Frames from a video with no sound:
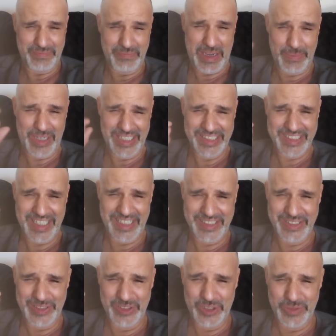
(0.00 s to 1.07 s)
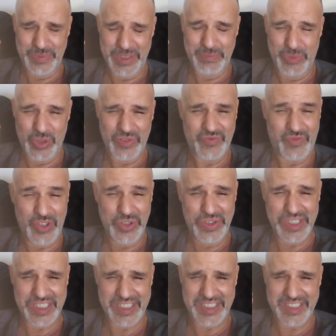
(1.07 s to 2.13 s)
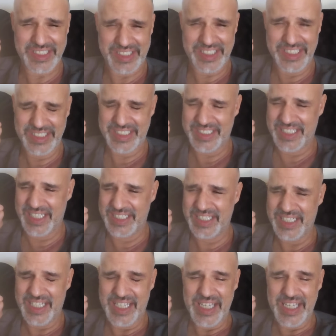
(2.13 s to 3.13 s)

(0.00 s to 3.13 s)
my mind's gotten a little bit more focused since then.